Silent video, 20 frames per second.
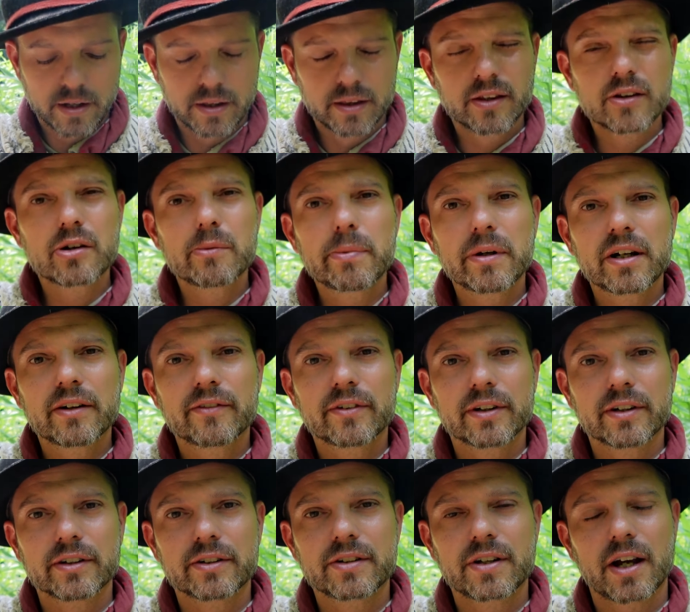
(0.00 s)
A little bit of
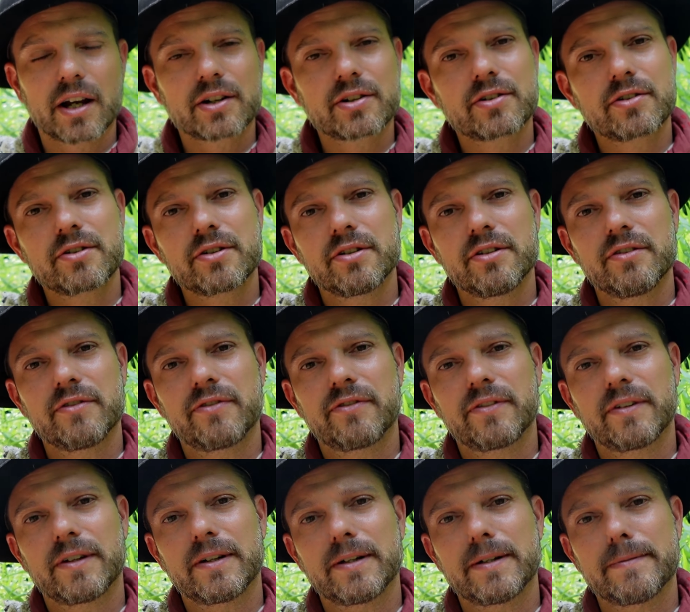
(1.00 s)
a texture of,
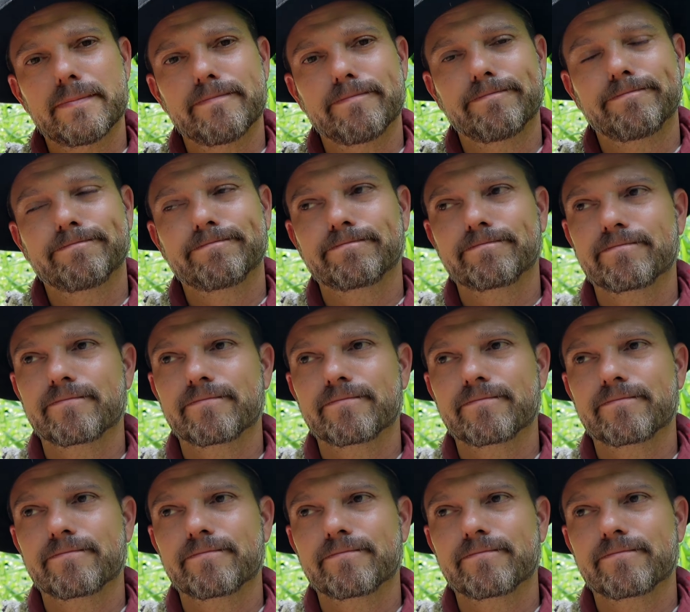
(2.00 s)
um,